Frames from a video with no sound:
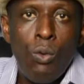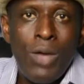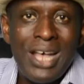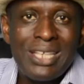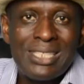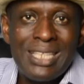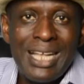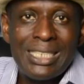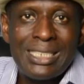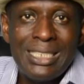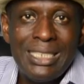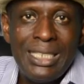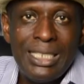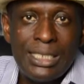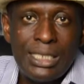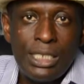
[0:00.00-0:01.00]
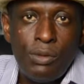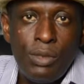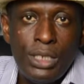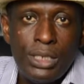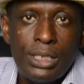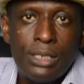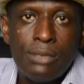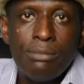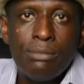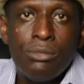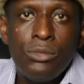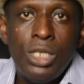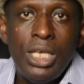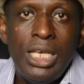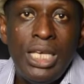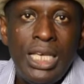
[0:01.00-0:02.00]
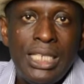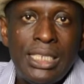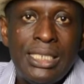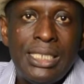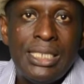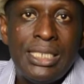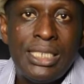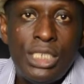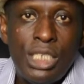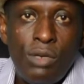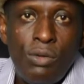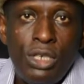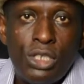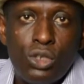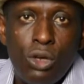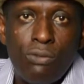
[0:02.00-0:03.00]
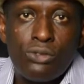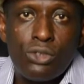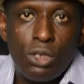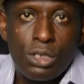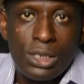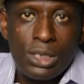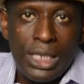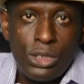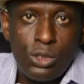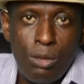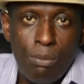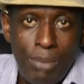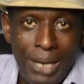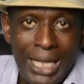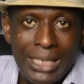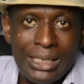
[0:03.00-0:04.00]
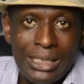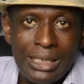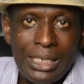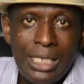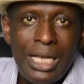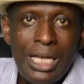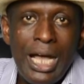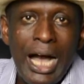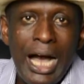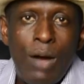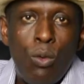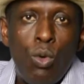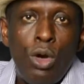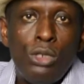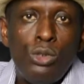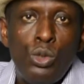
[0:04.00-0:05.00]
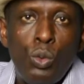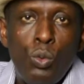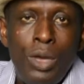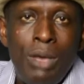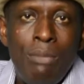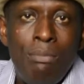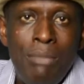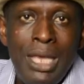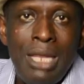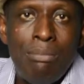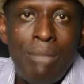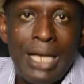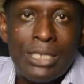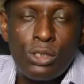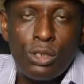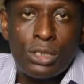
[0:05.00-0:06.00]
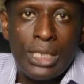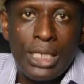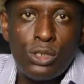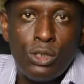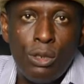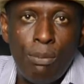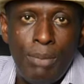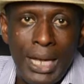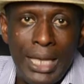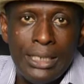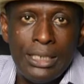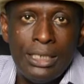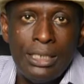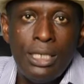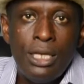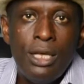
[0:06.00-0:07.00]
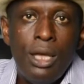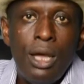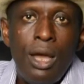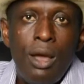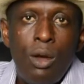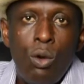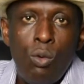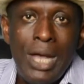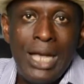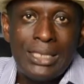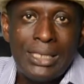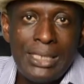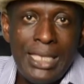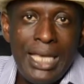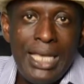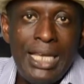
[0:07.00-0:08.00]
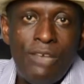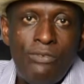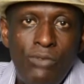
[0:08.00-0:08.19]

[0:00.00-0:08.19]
we are starting this series is the series of succession planning. And what do we mean by succession planning? We are saying a